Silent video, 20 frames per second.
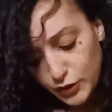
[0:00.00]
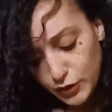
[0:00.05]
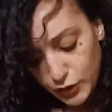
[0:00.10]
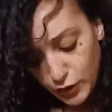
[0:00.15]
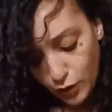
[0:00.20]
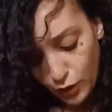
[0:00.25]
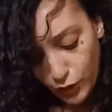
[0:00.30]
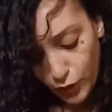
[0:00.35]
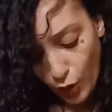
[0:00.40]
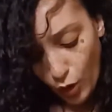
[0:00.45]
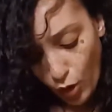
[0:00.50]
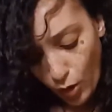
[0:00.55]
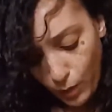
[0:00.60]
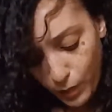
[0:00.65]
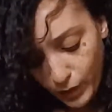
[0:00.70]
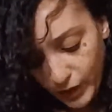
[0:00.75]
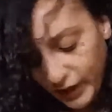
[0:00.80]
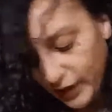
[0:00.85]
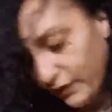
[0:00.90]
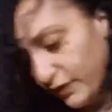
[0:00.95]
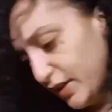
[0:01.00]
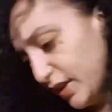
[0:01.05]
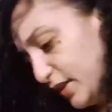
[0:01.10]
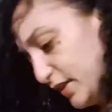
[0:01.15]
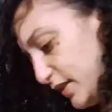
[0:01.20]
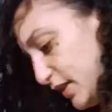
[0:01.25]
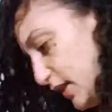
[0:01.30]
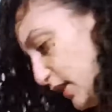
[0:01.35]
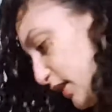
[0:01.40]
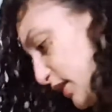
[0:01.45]
So the whole point of
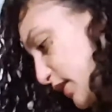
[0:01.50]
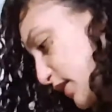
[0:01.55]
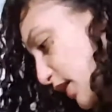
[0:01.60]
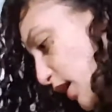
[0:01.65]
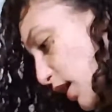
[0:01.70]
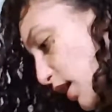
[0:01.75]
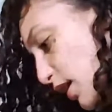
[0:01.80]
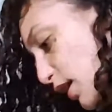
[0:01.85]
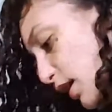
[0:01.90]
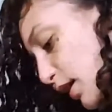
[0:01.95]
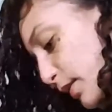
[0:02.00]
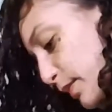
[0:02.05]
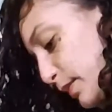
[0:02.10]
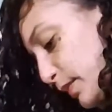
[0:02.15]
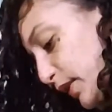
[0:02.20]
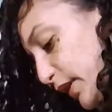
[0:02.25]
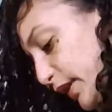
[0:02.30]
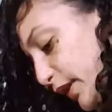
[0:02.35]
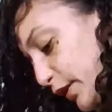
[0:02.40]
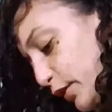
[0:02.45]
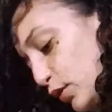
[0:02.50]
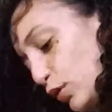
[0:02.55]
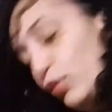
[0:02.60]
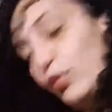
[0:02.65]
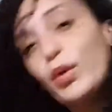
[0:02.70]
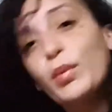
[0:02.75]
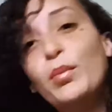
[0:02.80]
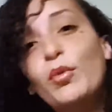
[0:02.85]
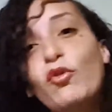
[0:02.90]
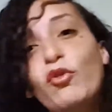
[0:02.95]
this is little
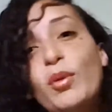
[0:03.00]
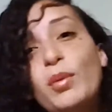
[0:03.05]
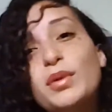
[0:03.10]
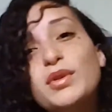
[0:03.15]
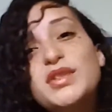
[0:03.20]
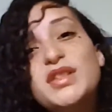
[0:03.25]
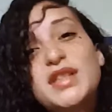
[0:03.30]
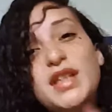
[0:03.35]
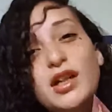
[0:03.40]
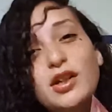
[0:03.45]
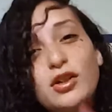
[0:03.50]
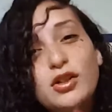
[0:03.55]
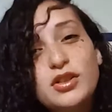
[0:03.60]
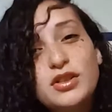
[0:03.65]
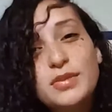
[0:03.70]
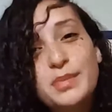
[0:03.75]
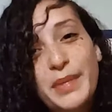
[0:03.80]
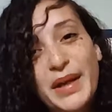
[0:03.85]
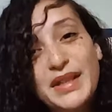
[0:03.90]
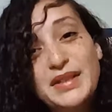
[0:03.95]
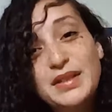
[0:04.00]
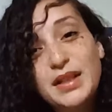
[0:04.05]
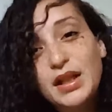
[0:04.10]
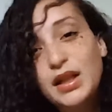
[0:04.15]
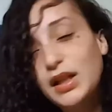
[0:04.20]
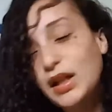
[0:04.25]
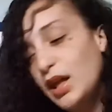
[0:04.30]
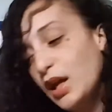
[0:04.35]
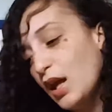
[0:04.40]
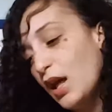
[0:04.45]
removable stickers,
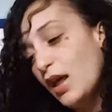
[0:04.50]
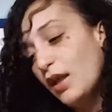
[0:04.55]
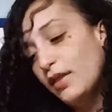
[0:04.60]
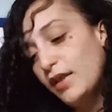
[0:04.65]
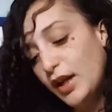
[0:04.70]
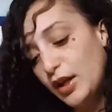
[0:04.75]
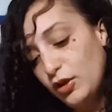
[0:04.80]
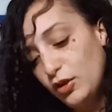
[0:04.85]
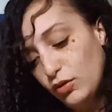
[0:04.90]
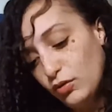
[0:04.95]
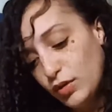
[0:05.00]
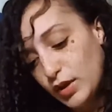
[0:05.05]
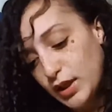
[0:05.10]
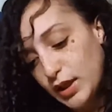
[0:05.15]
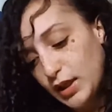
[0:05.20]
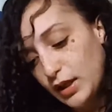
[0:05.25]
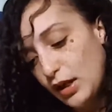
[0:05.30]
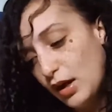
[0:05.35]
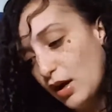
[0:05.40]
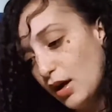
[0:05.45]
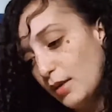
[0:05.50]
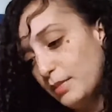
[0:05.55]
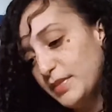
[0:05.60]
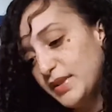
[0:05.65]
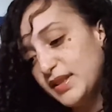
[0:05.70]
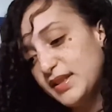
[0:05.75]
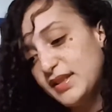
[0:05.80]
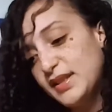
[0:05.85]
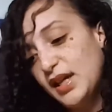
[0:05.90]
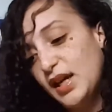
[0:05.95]
basically, that you can
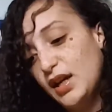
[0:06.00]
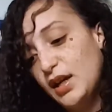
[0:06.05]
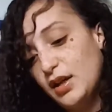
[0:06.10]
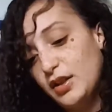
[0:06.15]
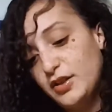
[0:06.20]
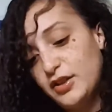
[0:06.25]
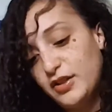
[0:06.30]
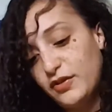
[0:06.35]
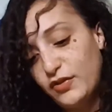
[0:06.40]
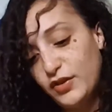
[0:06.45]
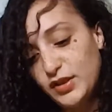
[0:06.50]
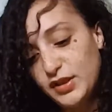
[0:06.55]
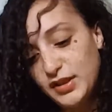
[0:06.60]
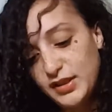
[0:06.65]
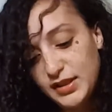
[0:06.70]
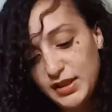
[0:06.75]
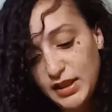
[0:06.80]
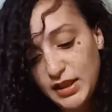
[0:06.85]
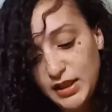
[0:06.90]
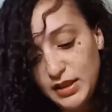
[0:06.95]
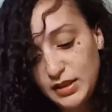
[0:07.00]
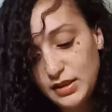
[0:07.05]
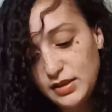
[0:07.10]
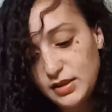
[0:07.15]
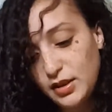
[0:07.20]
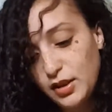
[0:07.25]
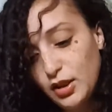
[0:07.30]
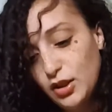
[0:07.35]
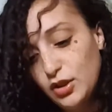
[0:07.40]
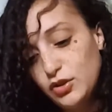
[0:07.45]
set on different seams.
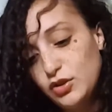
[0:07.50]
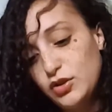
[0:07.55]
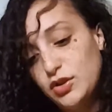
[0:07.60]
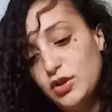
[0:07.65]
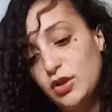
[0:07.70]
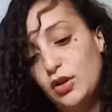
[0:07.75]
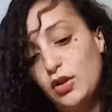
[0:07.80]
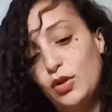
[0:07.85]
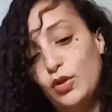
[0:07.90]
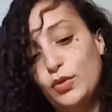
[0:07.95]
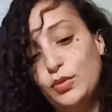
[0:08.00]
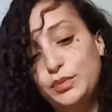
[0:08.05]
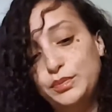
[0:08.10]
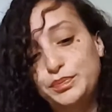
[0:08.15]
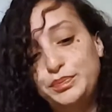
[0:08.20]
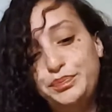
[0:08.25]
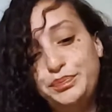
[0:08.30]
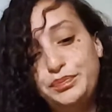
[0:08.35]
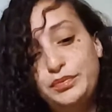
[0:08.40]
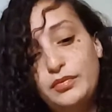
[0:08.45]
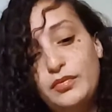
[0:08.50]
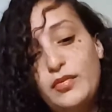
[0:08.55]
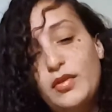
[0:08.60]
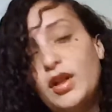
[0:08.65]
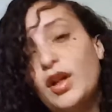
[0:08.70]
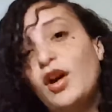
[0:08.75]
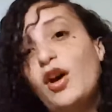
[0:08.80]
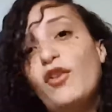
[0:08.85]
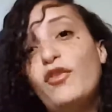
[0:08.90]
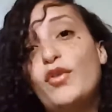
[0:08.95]
So,
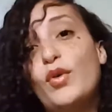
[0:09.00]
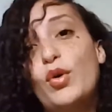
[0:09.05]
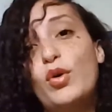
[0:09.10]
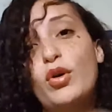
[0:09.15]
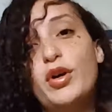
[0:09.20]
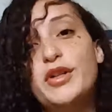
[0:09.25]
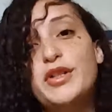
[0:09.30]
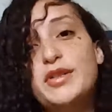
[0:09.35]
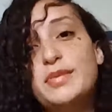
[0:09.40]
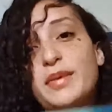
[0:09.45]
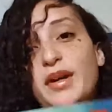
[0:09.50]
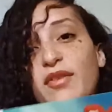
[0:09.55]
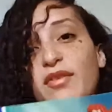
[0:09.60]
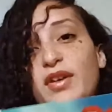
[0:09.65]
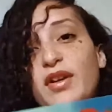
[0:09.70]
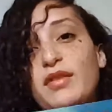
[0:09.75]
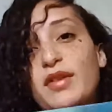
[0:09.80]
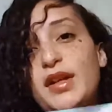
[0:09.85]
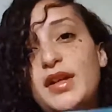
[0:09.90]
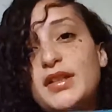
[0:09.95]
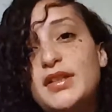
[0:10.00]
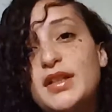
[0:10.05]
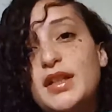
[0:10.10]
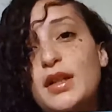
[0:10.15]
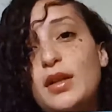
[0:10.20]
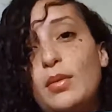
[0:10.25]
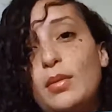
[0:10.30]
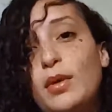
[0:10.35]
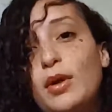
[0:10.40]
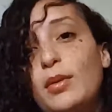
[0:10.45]
of course, my favorite is the
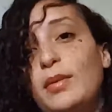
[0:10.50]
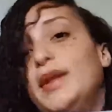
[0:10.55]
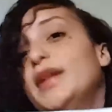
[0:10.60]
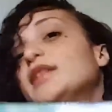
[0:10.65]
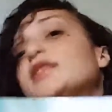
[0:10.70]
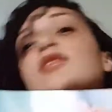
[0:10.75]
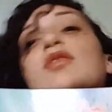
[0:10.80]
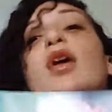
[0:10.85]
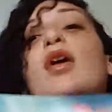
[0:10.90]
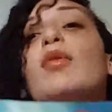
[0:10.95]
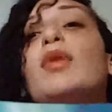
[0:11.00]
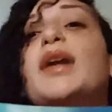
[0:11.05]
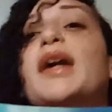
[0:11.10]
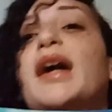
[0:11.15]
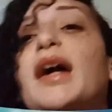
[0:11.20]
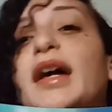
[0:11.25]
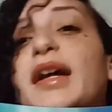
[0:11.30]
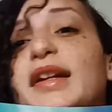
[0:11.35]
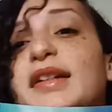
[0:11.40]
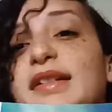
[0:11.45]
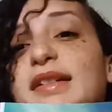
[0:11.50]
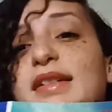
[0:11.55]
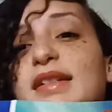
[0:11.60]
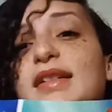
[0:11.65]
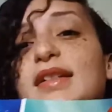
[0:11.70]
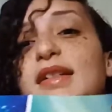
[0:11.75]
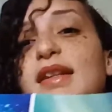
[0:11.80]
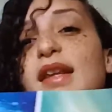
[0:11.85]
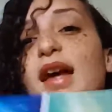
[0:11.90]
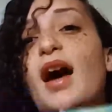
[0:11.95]
Little Mermaid, so I went ahead and
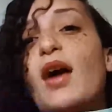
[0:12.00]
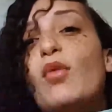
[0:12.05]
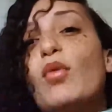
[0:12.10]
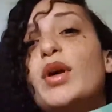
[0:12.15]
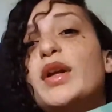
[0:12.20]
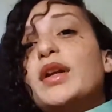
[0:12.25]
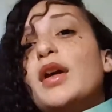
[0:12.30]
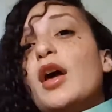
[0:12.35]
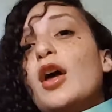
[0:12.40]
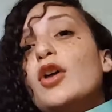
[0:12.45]
did that one.